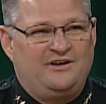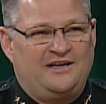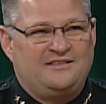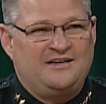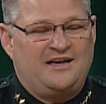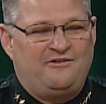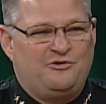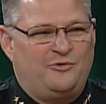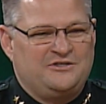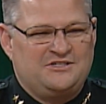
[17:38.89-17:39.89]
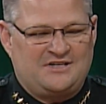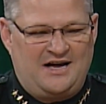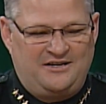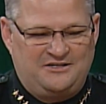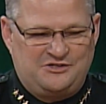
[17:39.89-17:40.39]
I think everyone just
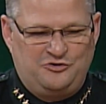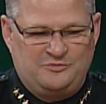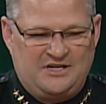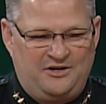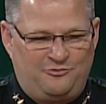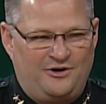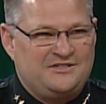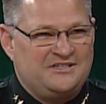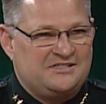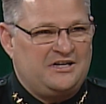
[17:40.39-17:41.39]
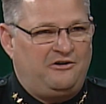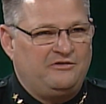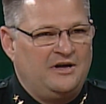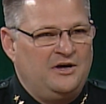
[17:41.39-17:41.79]
kind of assumes that it runs itself,